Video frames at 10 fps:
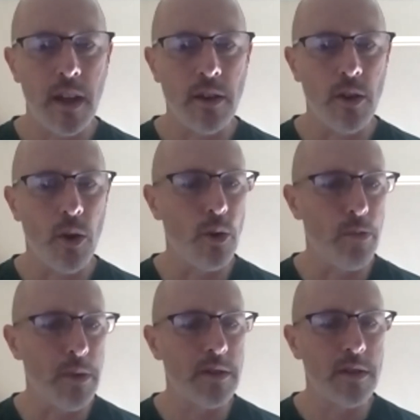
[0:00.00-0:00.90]
and go to a
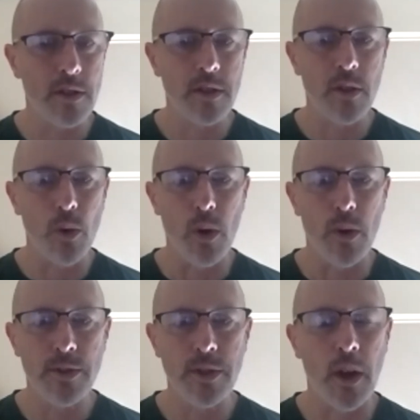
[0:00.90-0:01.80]
business school.
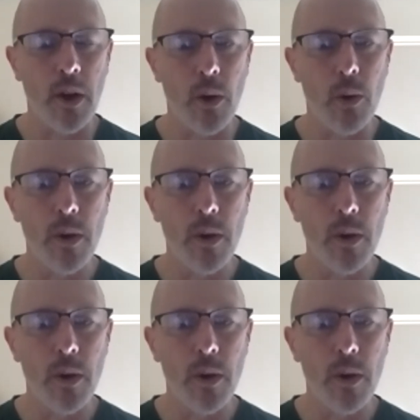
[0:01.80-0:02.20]
So